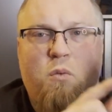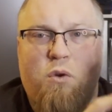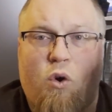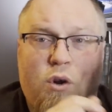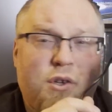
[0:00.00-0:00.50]

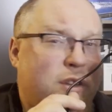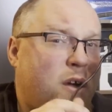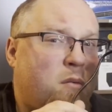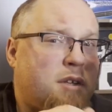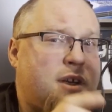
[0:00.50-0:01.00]
Cord's only
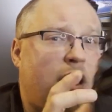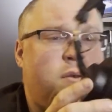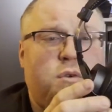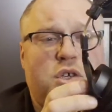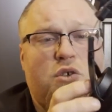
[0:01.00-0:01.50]
on one side,
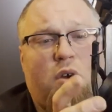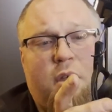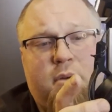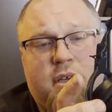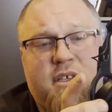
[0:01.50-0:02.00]
which is
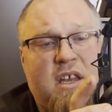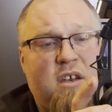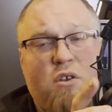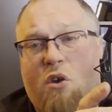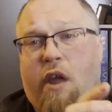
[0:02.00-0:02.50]
great because then
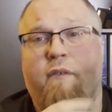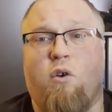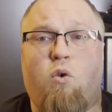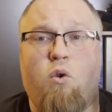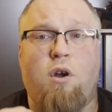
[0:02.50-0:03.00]
you don't have a
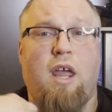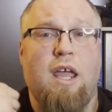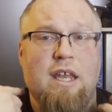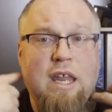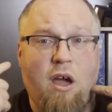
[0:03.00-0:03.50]
cord
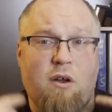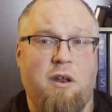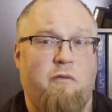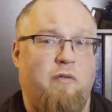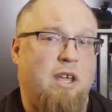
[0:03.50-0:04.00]
hanging down
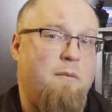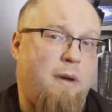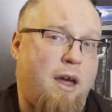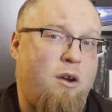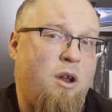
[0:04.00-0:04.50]
in a V
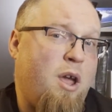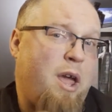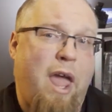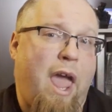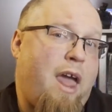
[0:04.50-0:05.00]
pattern,
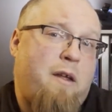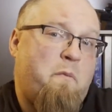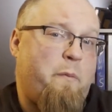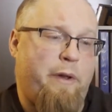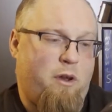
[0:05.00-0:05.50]
and
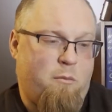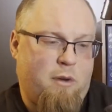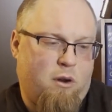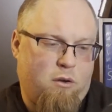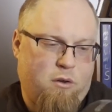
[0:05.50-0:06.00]
in your
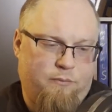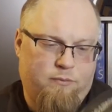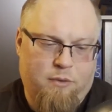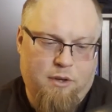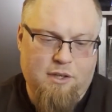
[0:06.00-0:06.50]
middle,
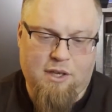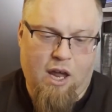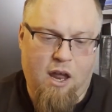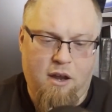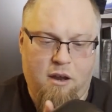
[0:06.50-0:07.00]
it's a
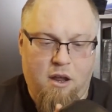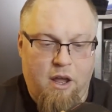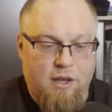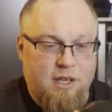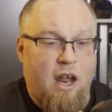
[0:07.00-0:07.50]

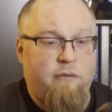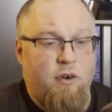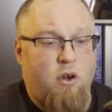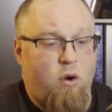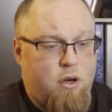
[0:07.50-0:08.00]

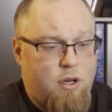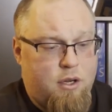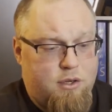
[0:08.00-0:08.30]
9-foot cord.